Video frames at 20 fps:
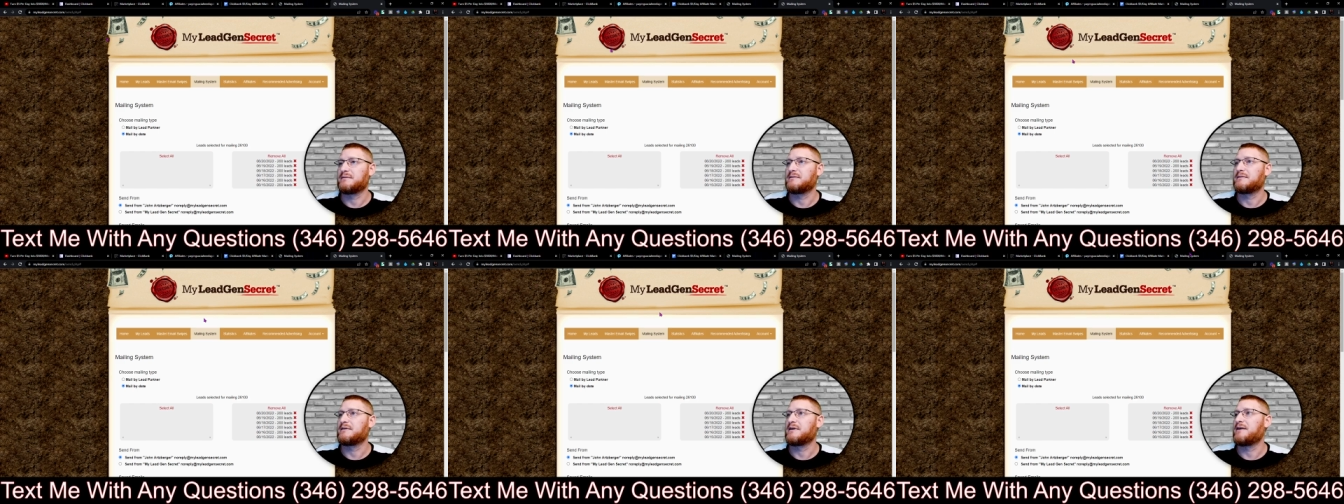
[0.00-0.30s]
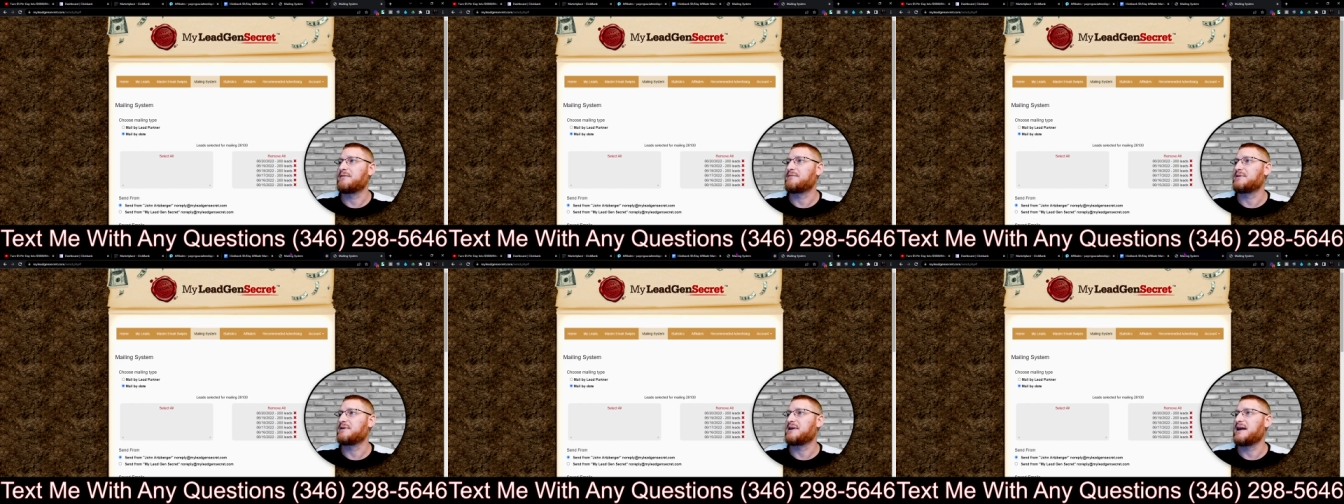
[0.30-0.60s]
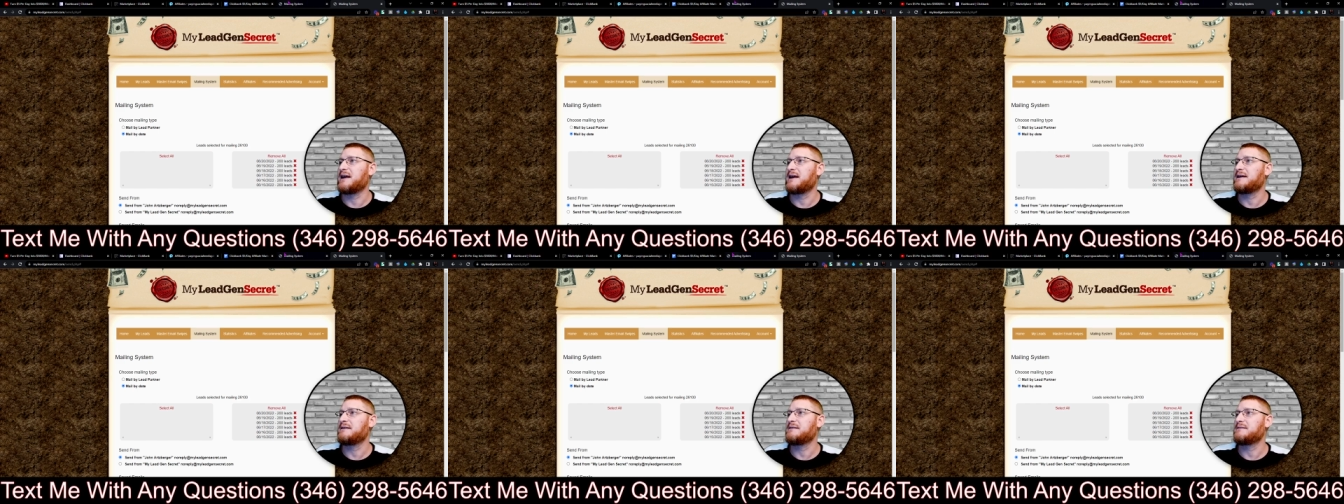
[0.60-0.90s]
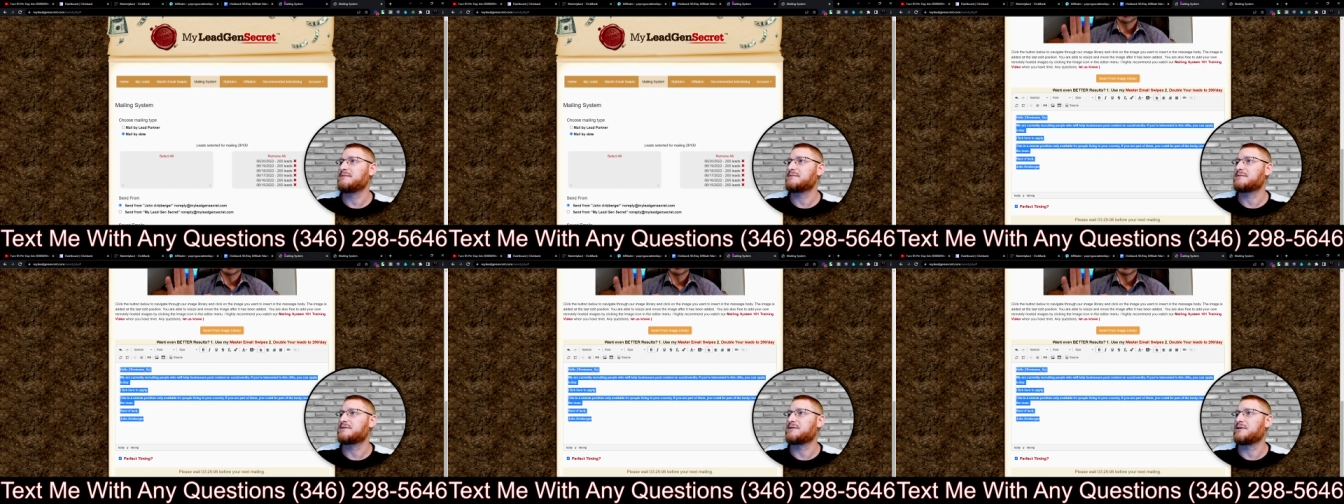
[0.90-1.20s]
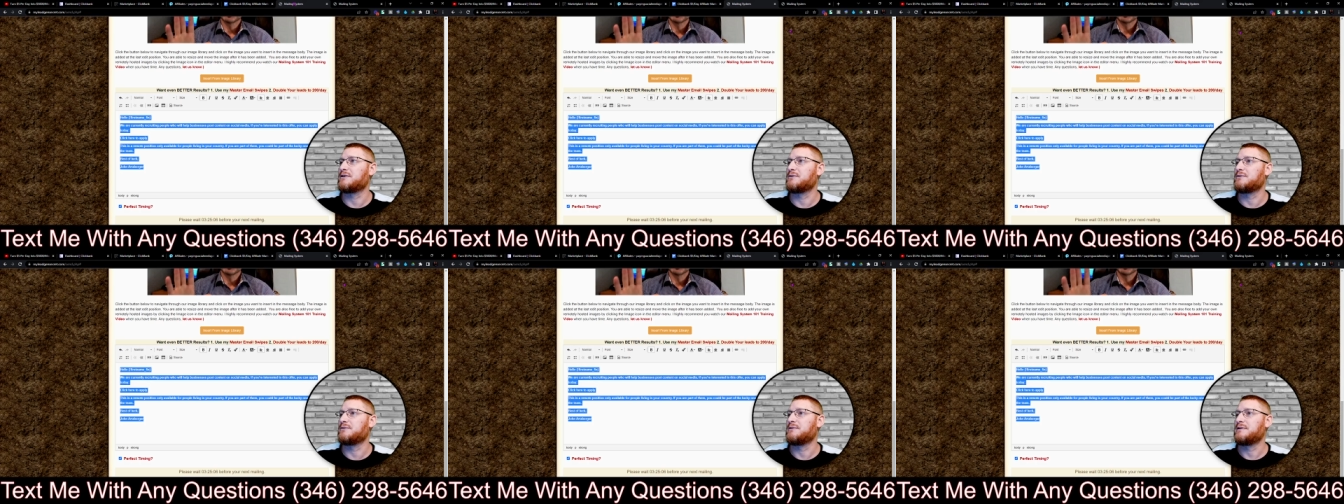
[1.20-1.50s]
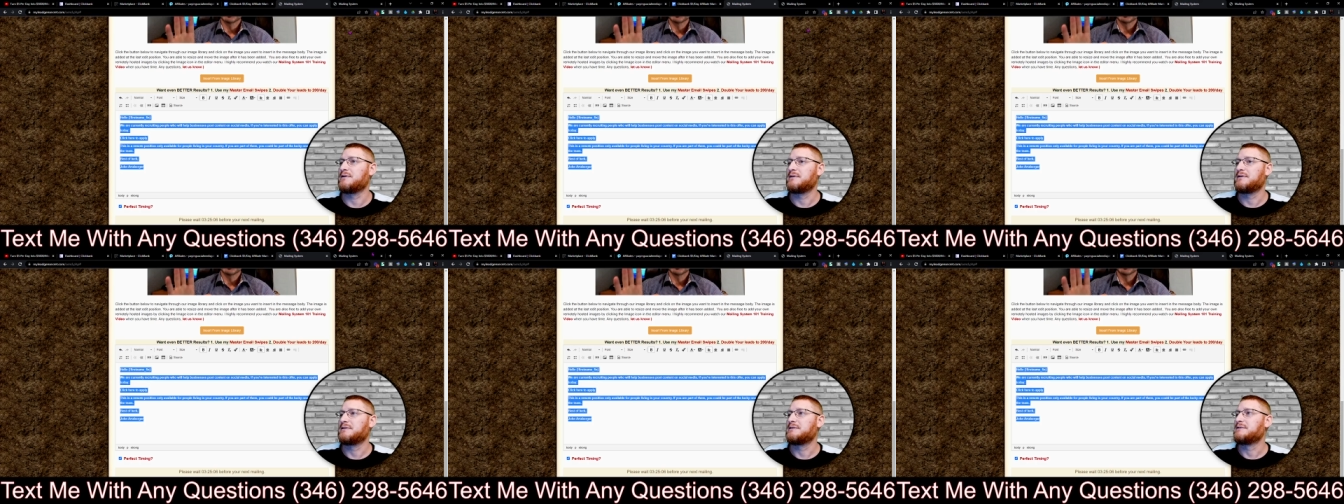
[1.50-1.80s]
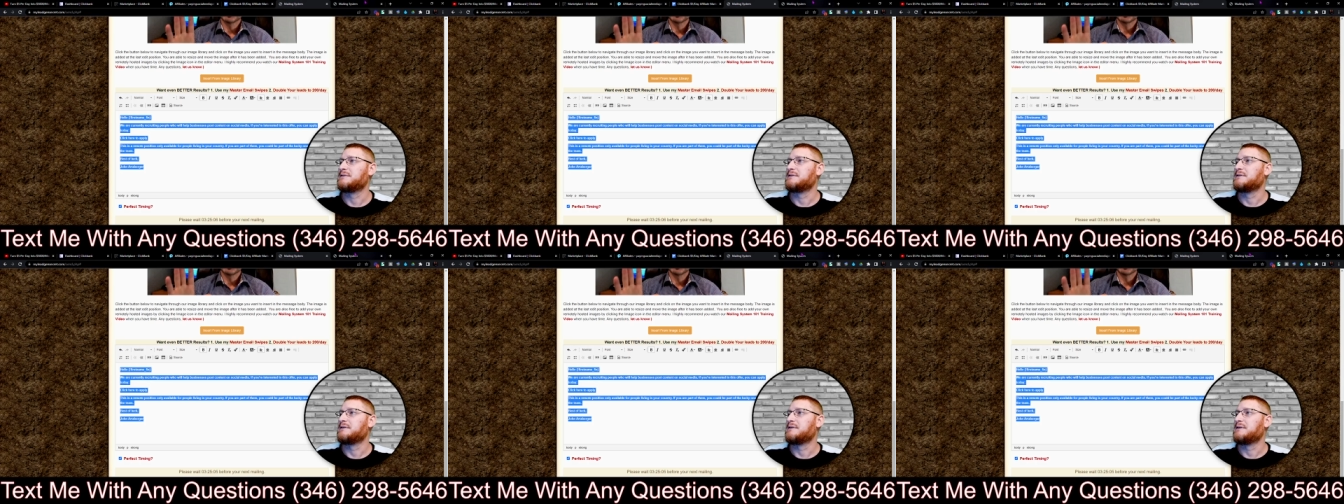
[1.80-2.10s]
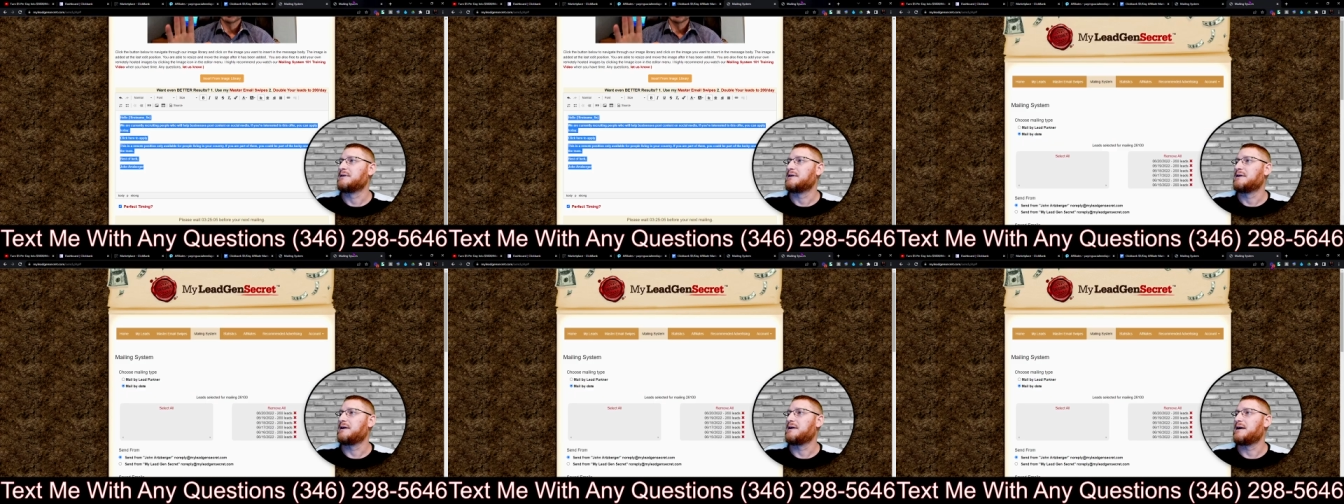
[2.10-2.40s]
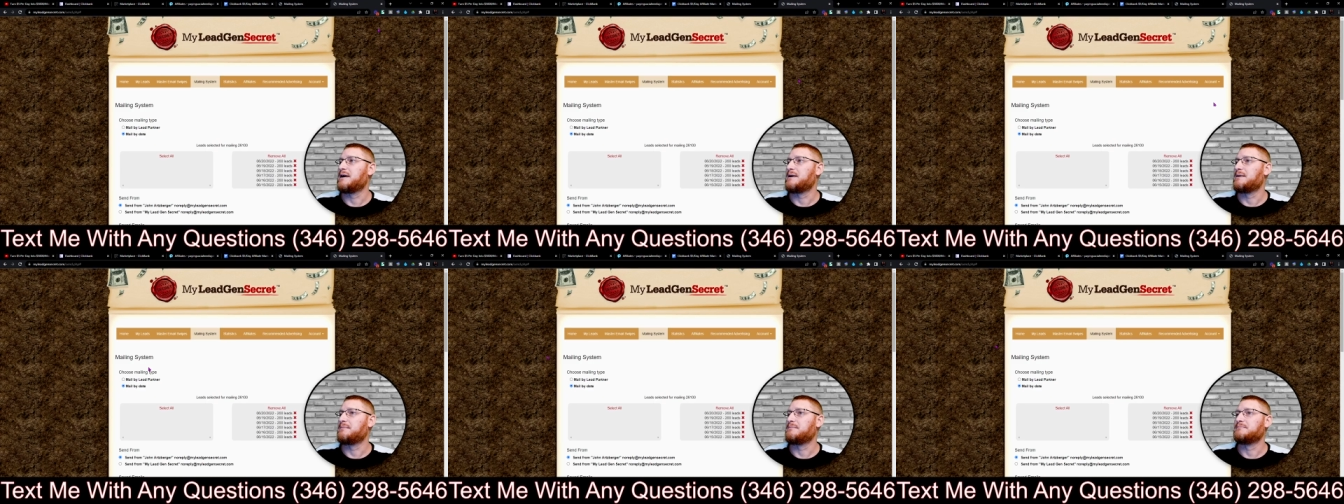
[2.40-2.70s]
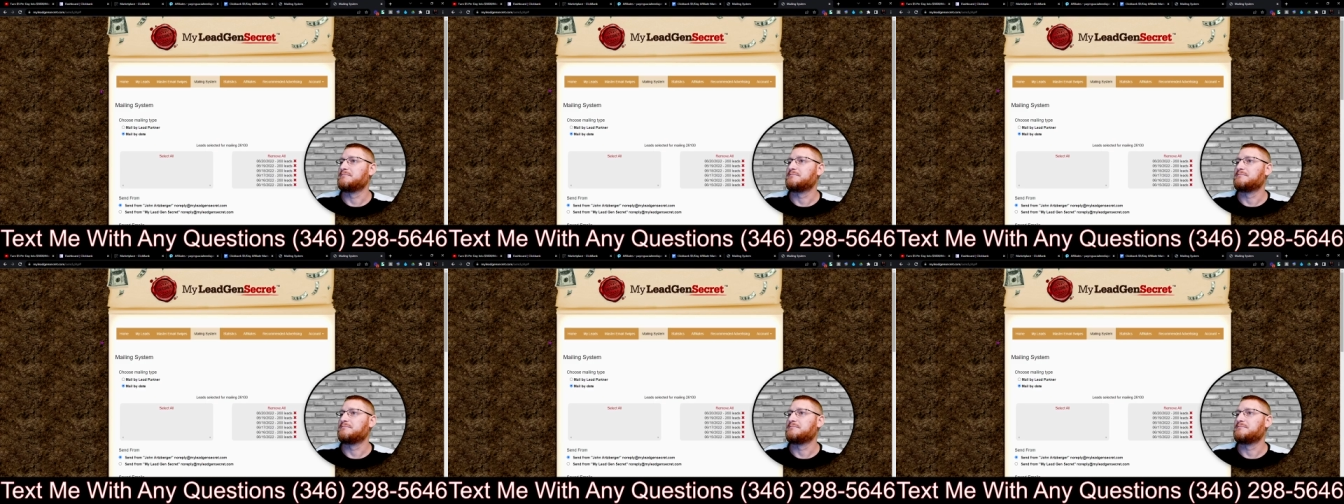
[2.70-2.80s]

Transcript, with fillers: every day. So Yeah,